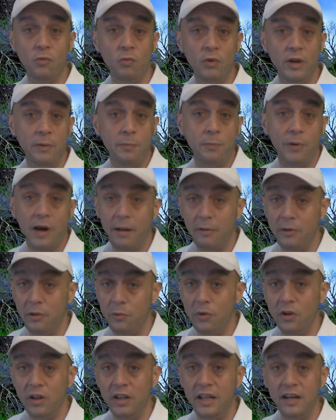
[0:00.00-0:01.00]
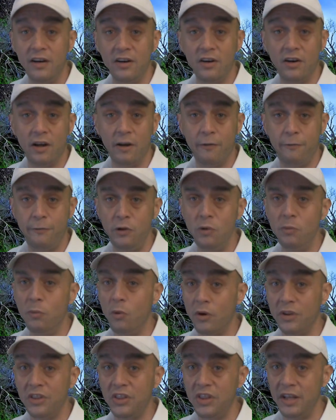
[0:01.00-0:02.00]
We probably will hear a few
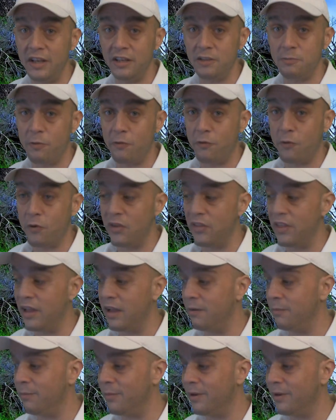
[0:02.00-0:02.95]
more things before then,